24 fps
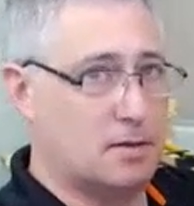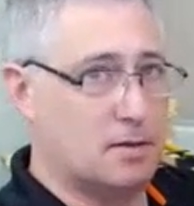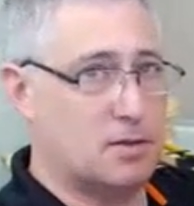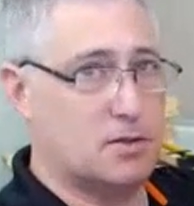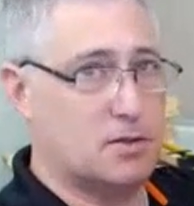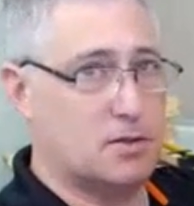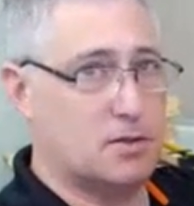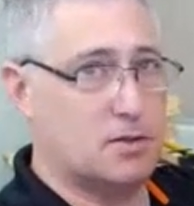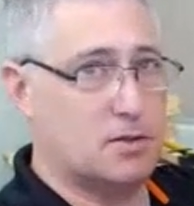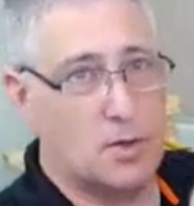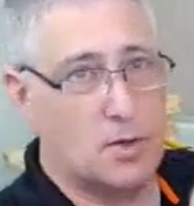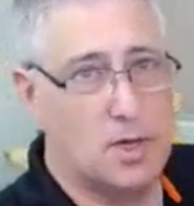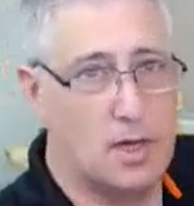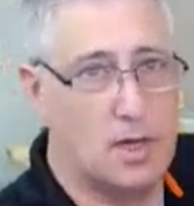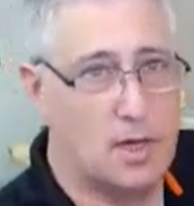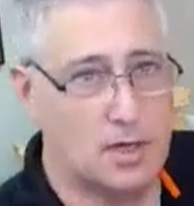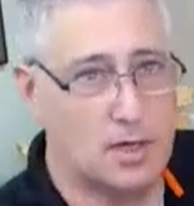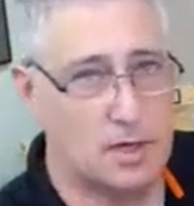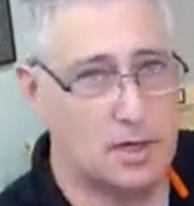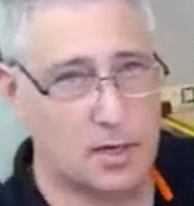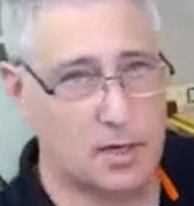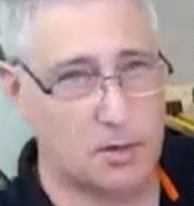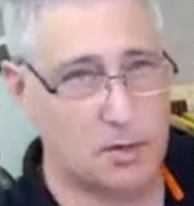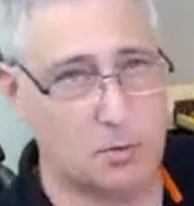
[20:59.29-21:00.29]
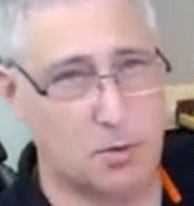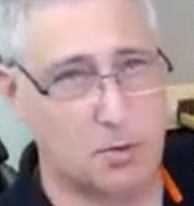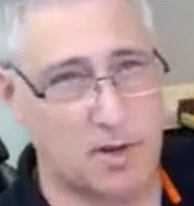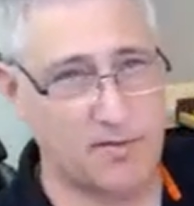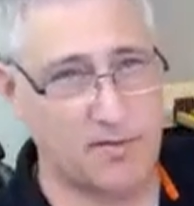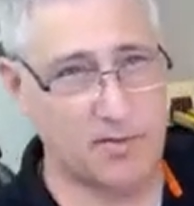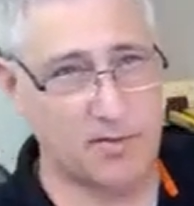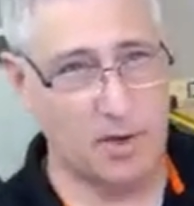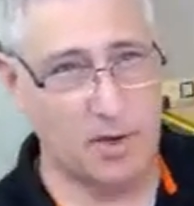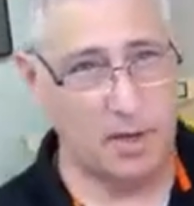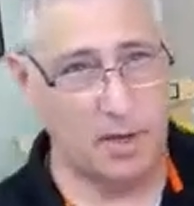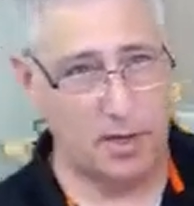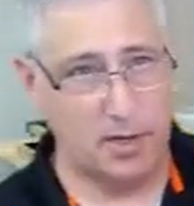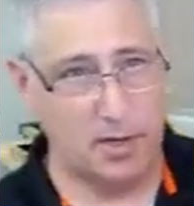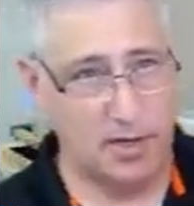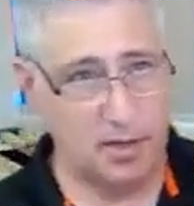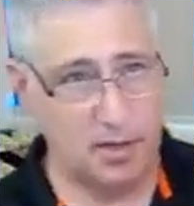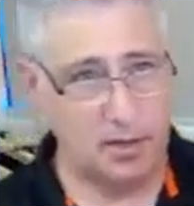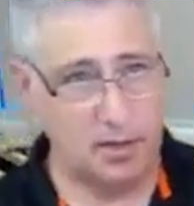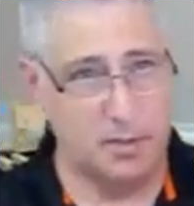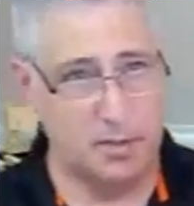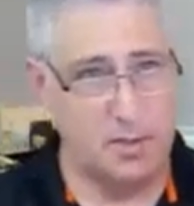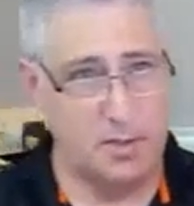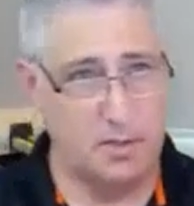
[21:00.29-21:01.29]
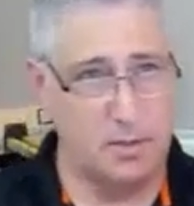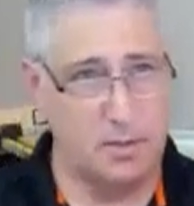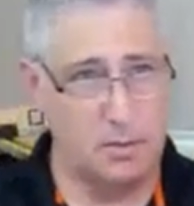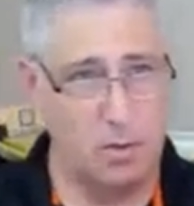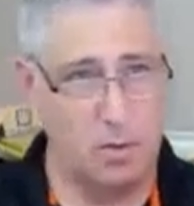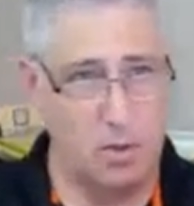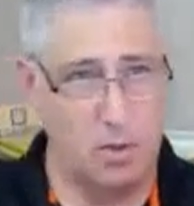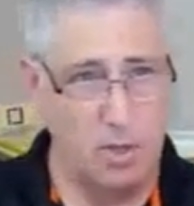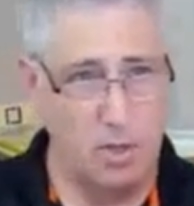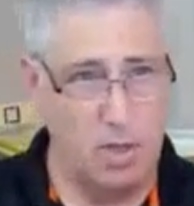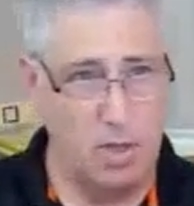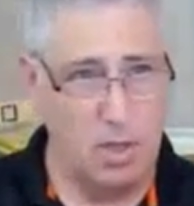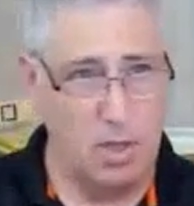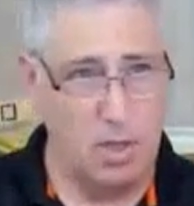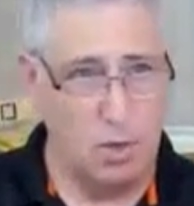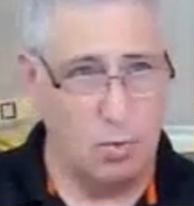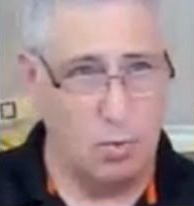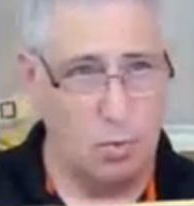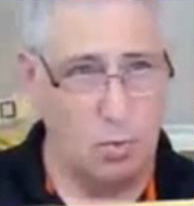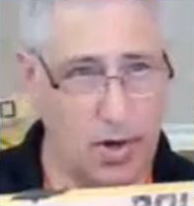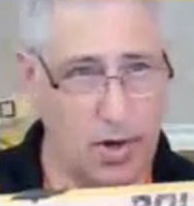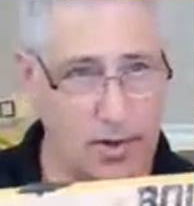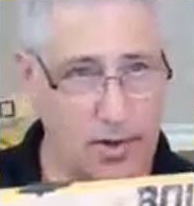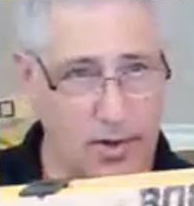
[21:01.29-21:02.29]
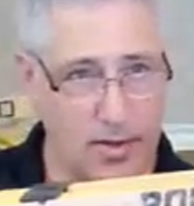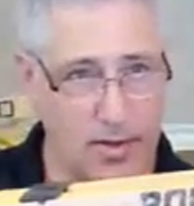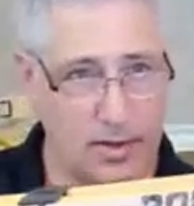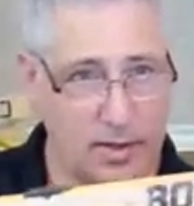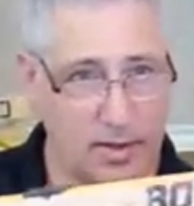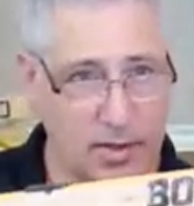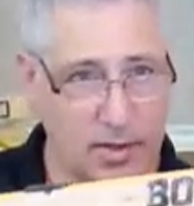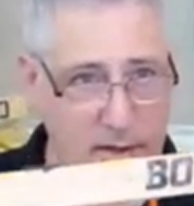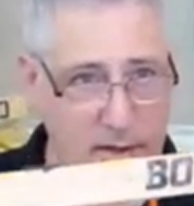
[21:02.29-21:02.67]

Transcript: So now what I've got is one that's